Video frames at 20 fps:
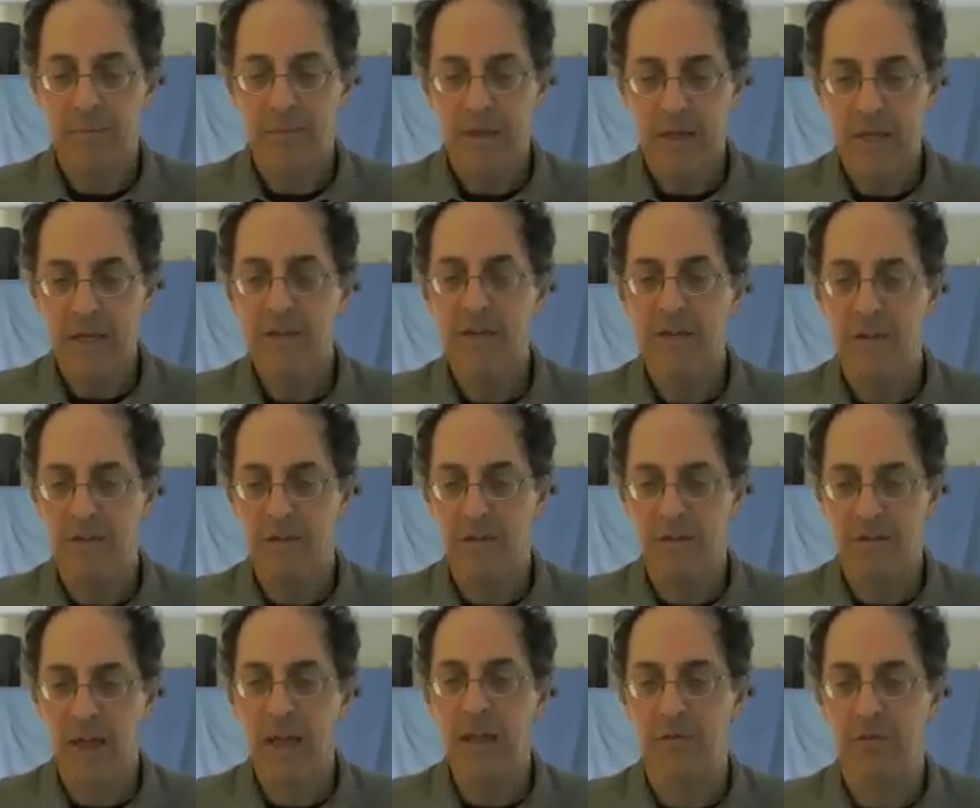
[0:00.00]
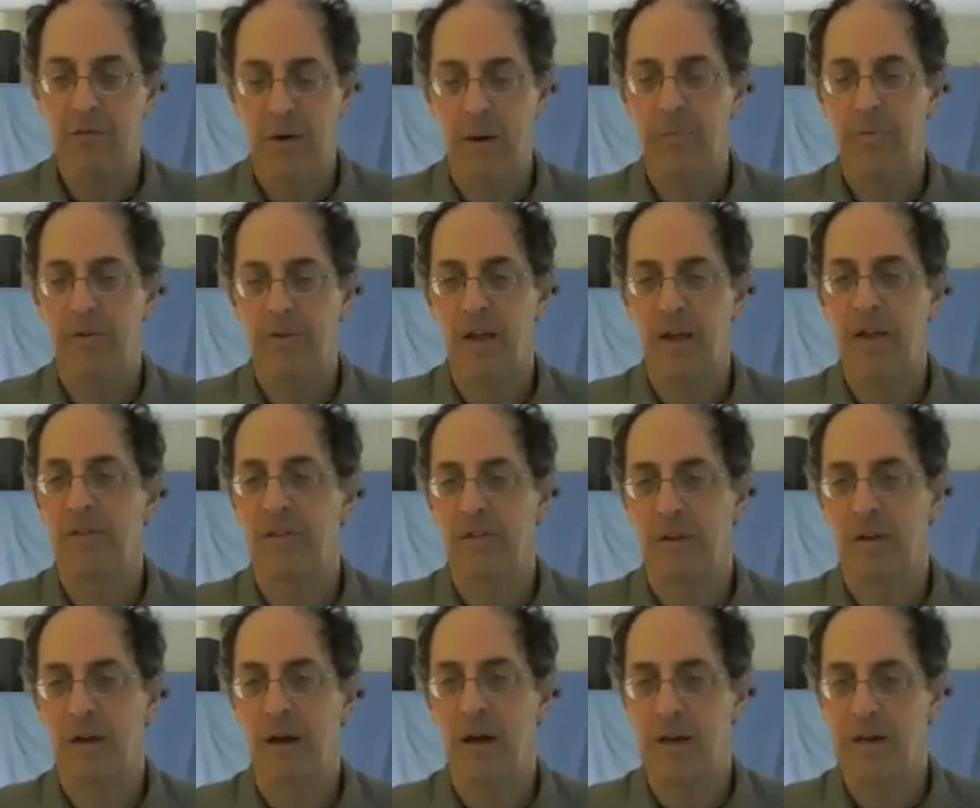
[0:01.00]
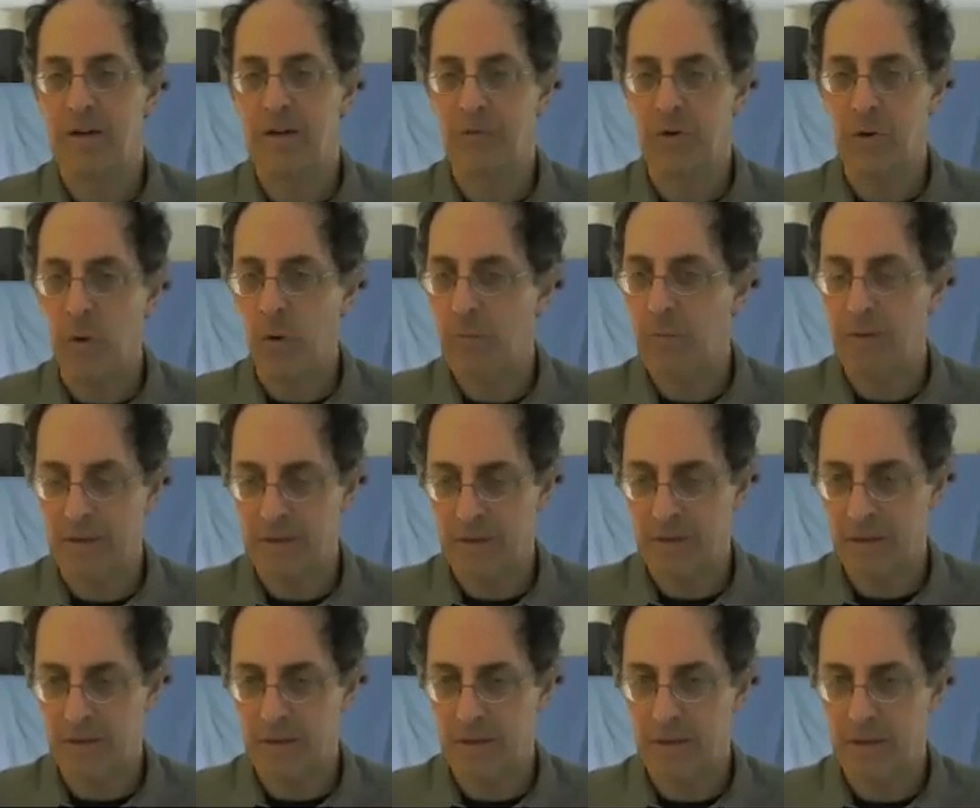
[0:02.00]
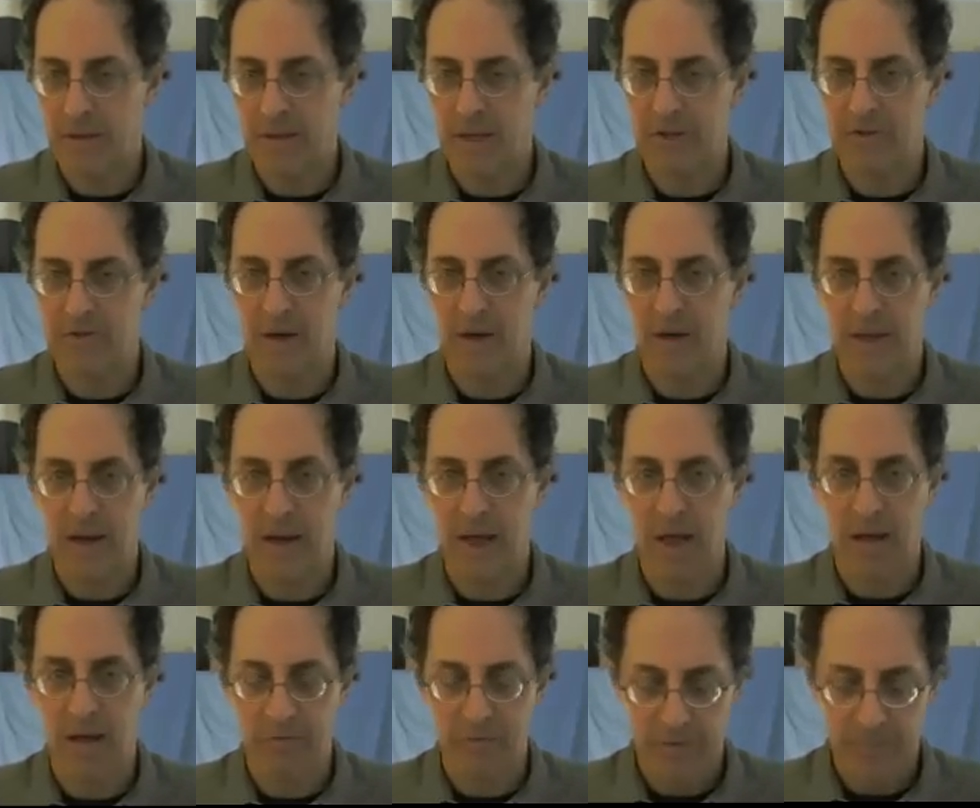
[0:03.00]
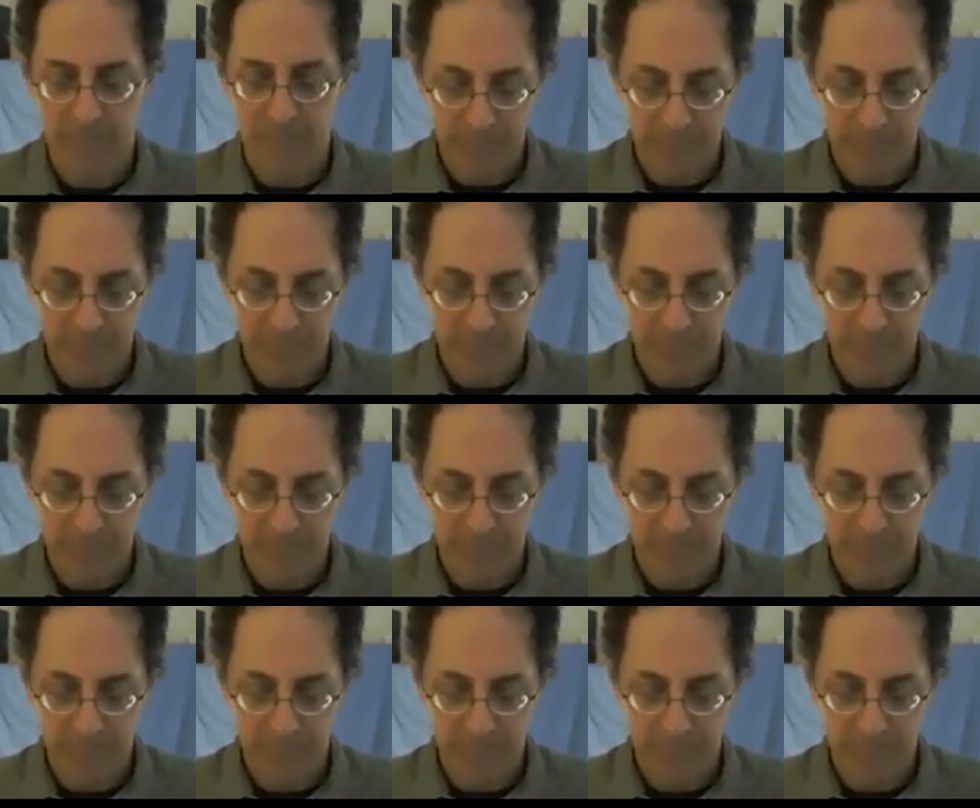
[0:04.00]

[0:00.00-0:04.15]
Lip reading: Each of these states represents a different orbit that the electron can have.